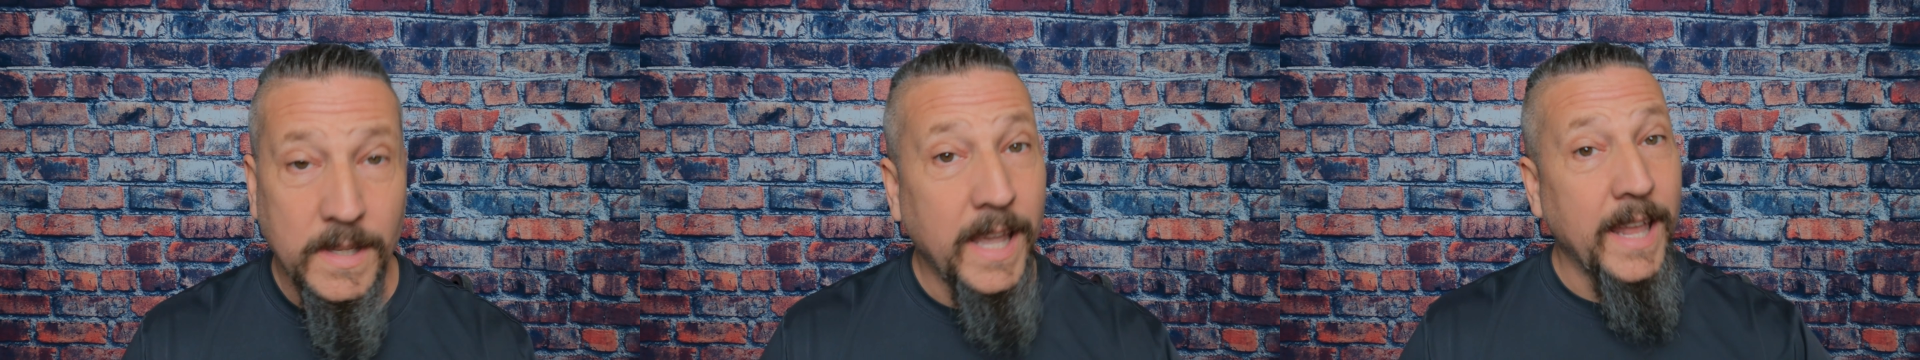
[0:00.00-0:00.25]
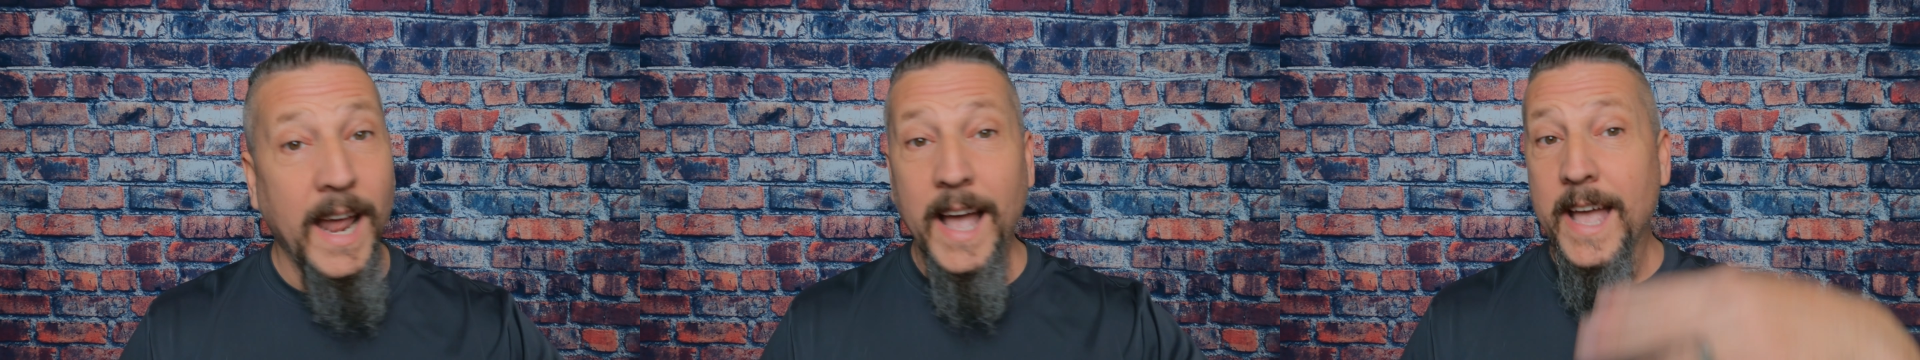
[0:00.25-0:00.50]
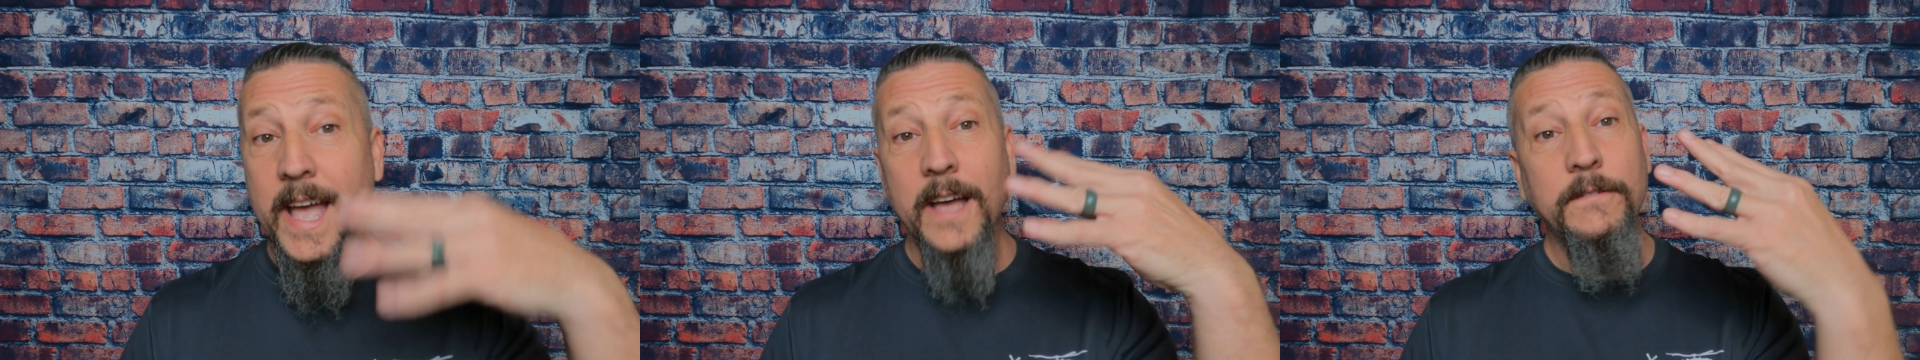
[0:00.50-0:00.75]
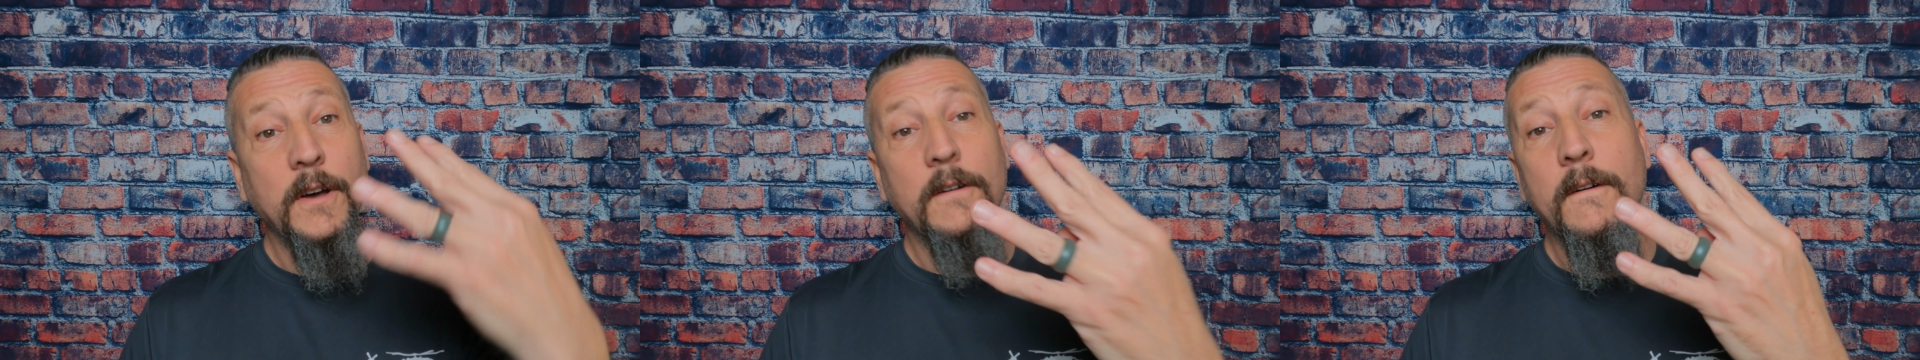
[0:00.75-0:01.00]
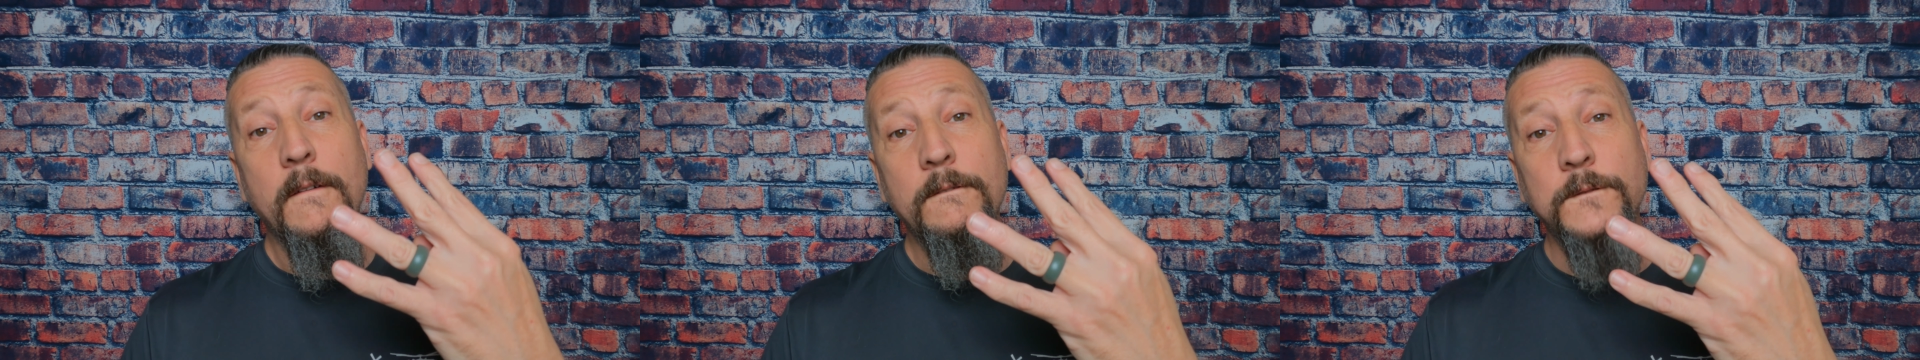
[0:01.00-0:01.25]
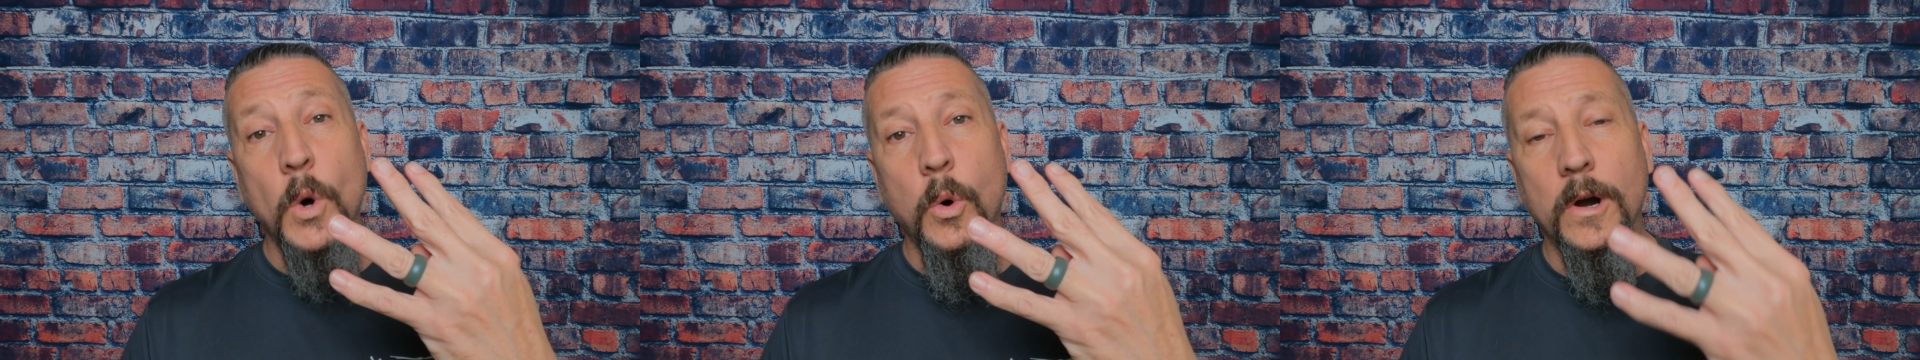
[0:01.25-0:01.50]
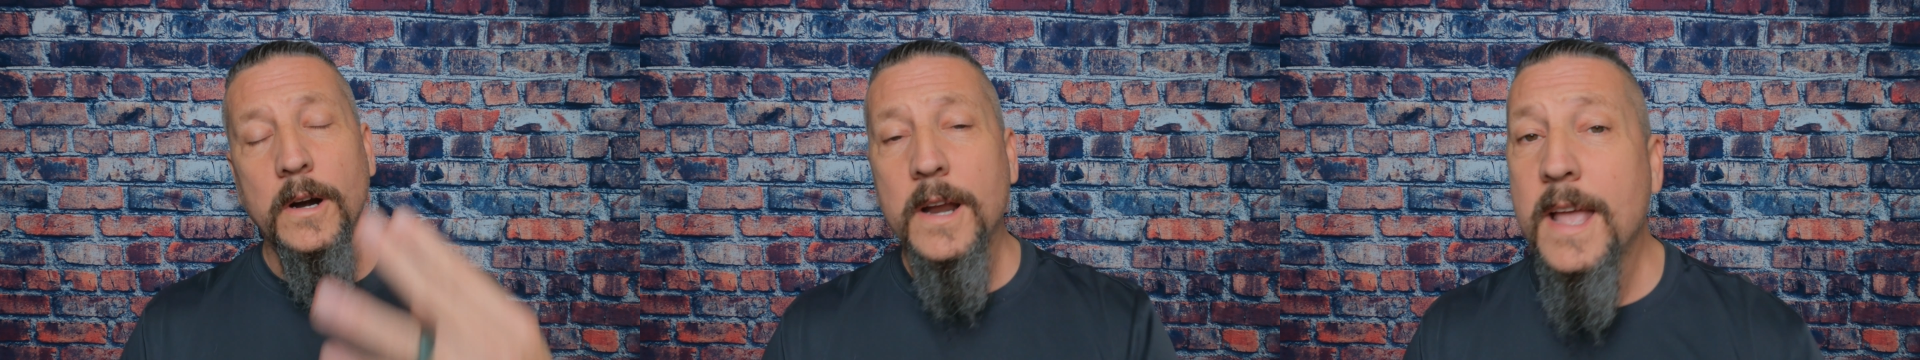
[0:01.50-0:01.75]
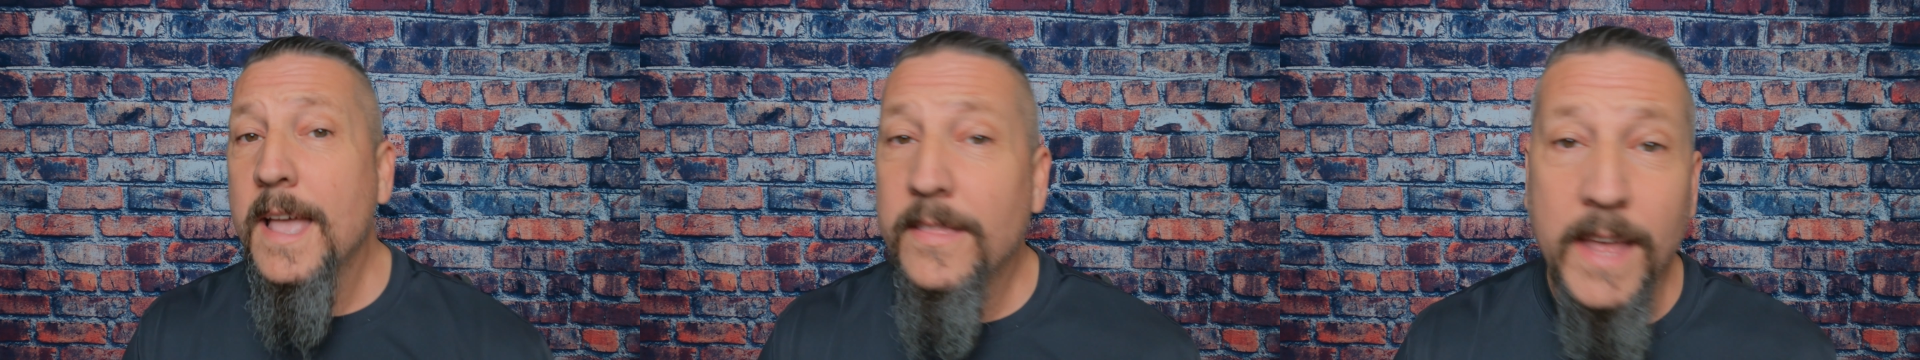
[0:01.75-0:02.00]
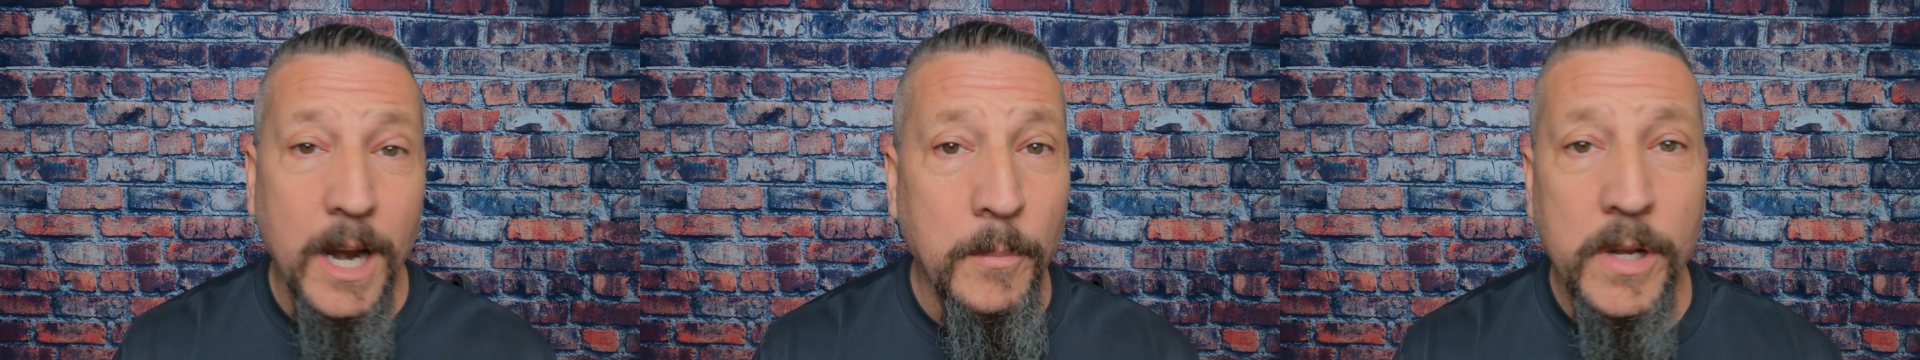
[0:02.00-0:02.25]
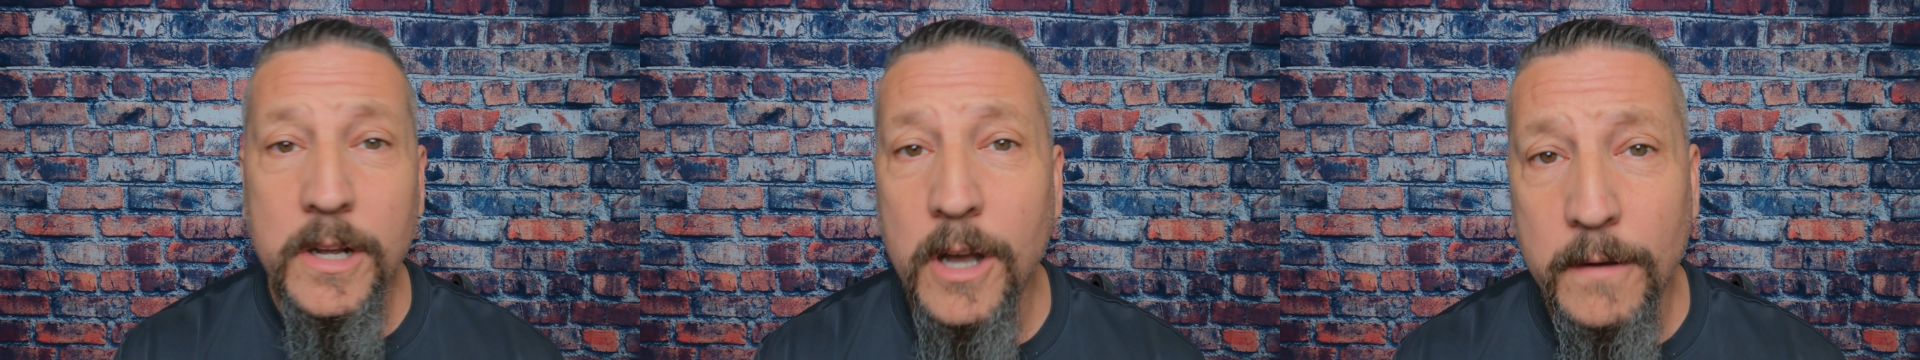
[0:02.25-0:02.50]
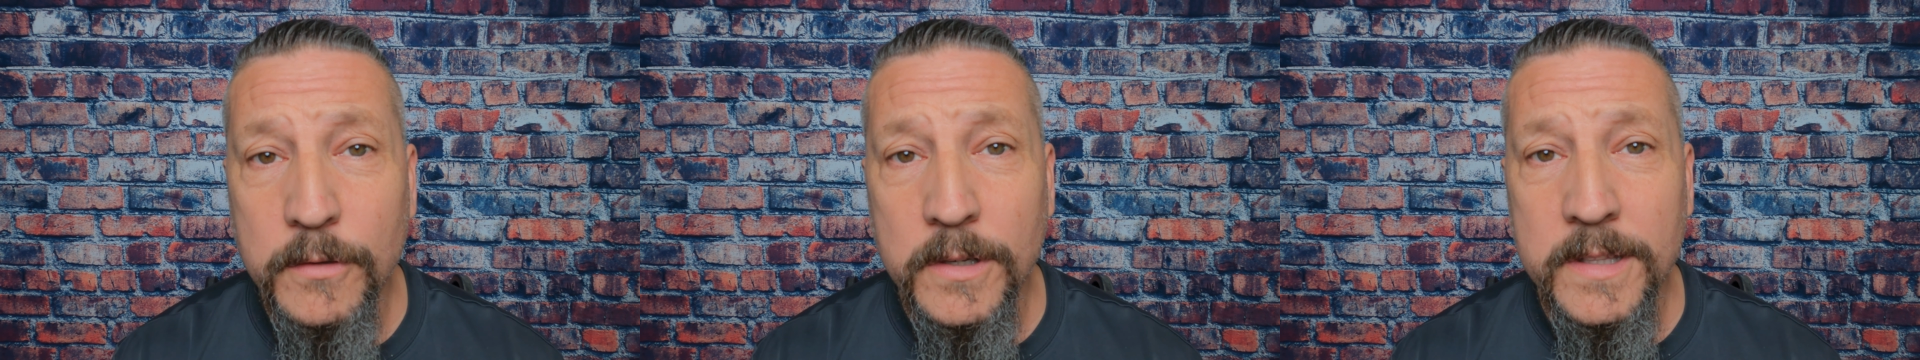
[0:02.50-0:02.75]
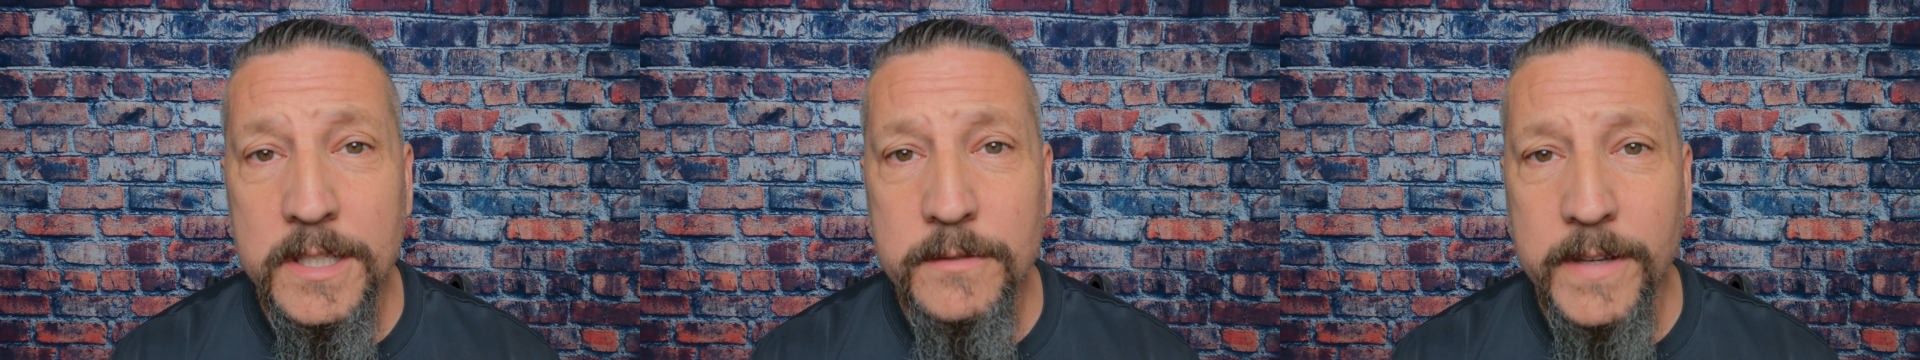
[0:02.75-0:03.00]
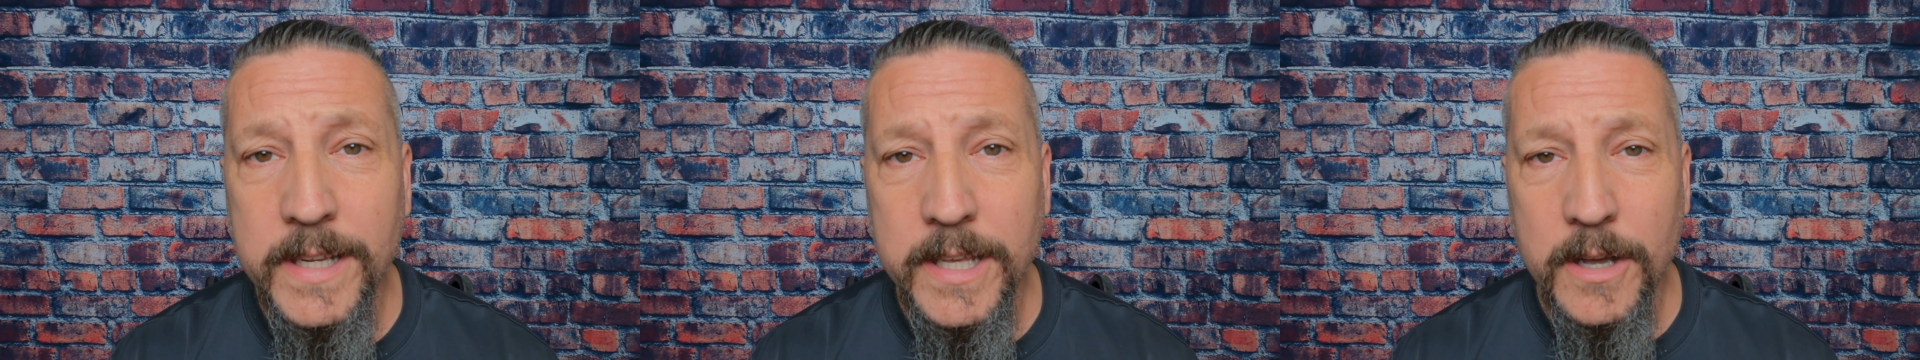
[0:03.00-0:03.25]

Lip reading: And I have 4 that I'm going to cover in this video.